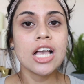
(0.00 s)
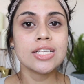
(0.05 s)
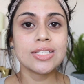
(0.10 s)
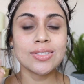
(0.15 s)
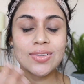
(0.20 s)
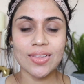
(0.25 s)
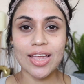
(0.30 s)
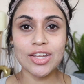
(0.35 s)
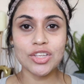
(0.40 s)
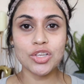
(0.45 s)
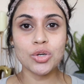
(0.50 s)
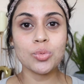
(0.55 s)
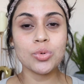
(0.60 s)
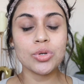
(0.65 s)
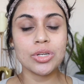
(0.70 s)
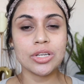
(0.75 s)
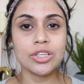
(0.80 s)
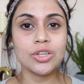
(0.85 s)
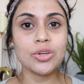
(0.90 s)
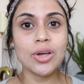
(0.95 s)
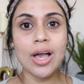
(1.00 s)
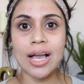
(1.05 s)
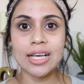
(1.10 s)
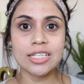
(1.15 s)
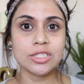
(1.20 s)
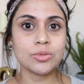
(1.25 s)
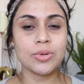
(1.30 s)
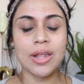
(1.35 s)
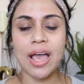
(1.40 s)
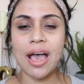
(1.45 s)
so that you
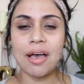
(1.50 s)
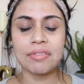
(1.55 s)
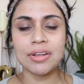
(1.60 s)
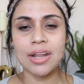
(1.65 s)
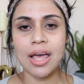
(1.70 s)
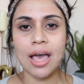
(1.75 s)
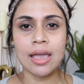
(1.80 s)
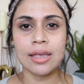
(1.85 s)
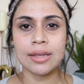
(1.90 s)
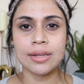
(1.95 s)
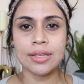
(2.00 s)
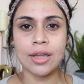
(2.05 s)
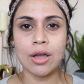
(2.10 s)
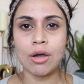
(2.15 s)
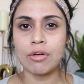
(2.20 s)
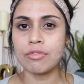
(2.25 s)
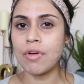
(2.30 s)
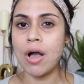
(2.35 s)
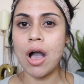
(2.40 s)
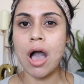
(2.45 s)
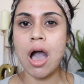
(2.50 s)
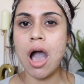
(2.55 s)
guys would have an idea of